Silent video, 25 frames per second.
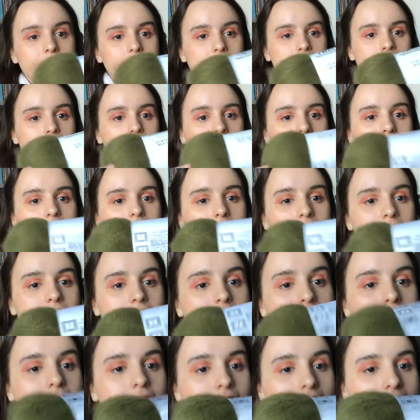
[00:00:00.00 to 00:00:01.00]
I got it
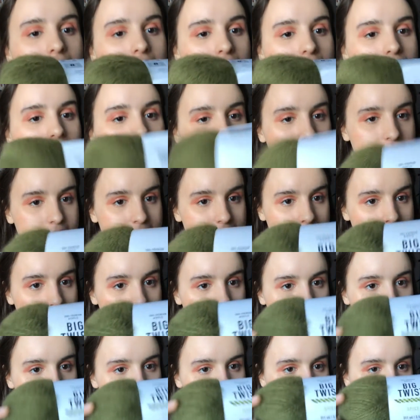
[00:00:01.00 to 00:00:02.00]
in this
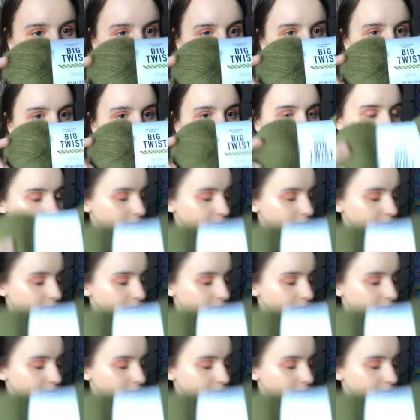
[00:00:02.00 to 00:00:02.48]
green.